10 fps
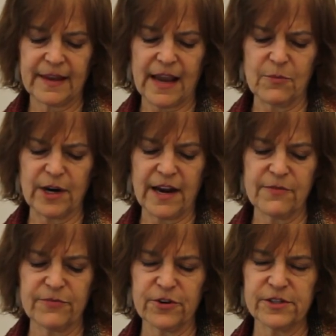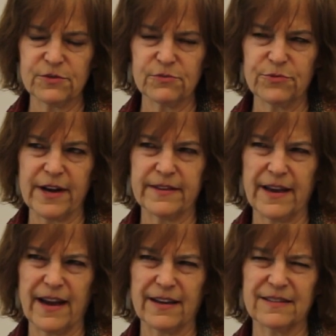And when I first read
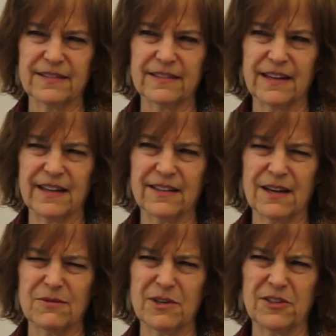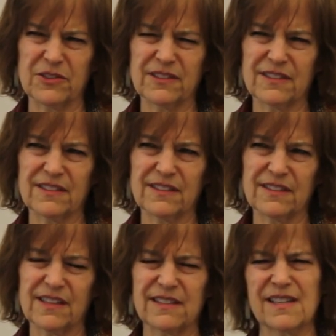that, I thought, well,
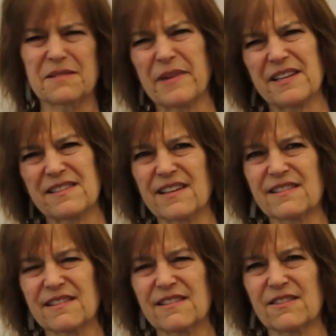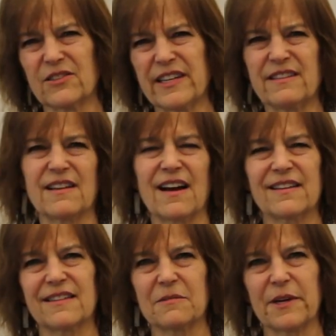that doesn't make sense, to lean
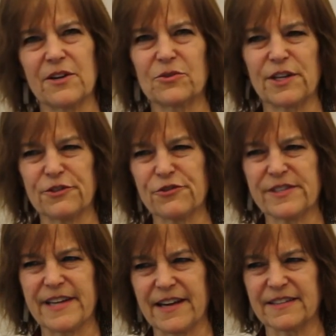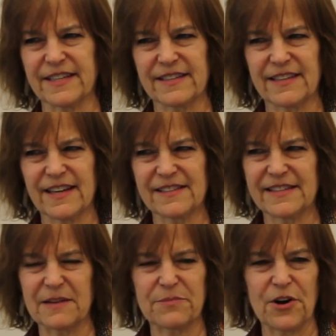not on my own understanding. Isn't
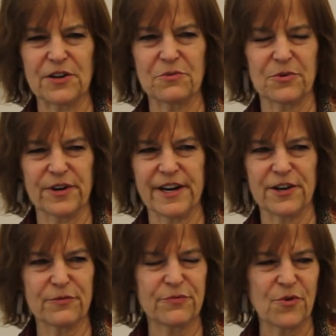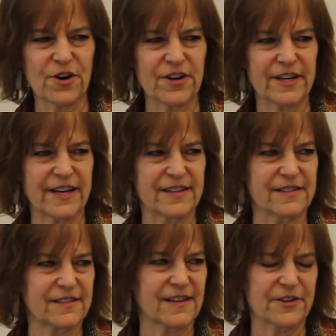that part of what we're here for,
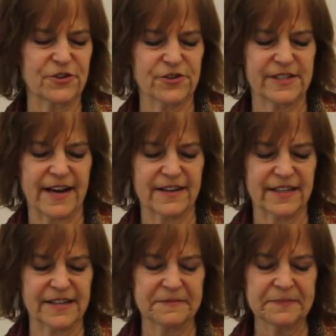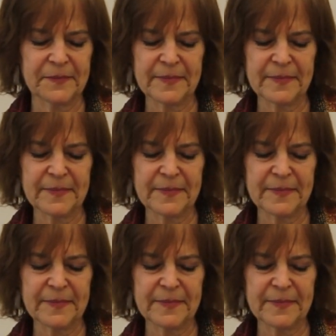is understanding?